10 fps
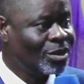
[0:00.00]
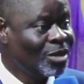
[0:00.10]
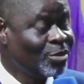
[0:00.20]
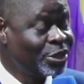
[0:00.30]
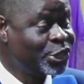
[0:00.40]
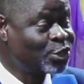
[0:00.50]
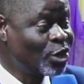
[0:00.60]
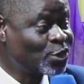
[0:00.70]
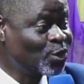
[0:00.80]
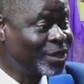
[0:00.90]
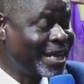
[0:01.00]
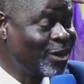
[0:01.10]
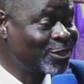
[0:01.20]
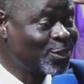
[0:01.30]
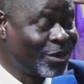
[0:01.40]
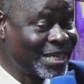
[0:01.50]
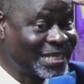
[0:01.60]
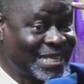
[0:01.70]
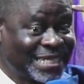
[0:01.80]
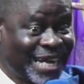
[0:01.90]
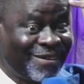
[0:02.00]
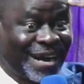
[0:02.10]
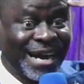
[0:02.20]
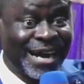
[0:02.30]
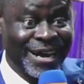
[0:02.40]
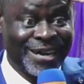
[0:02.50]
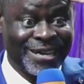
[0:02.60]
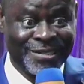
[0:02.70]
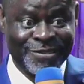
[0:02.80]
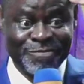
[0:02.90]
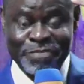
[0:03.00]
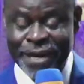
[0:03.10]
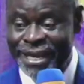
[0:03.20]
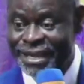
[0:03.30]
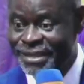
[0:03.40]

But it should also tell us to reset our brain.